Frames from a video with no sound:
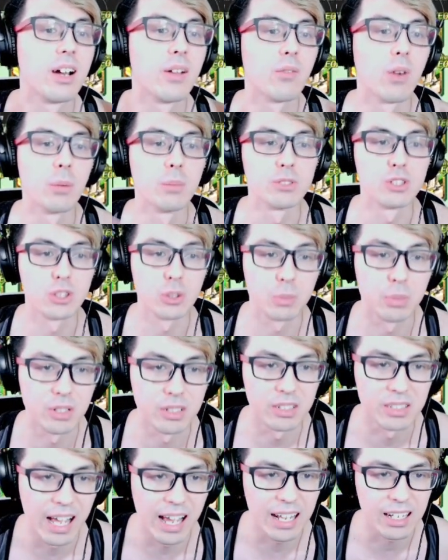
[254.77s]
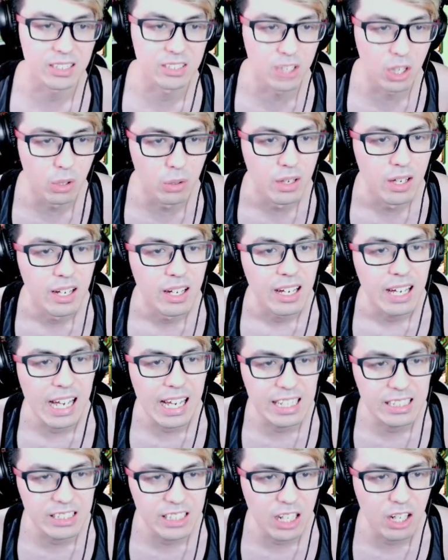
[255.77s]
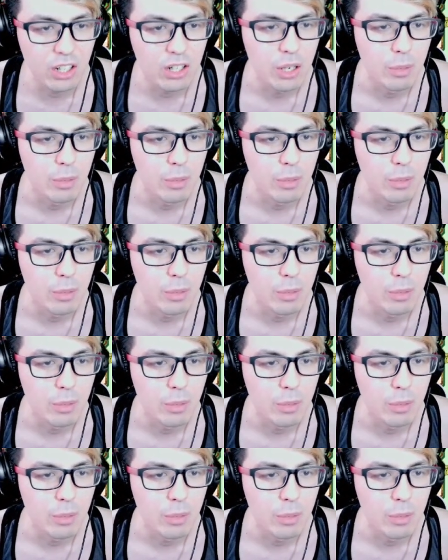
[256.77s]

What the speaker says: from super attack. So Agl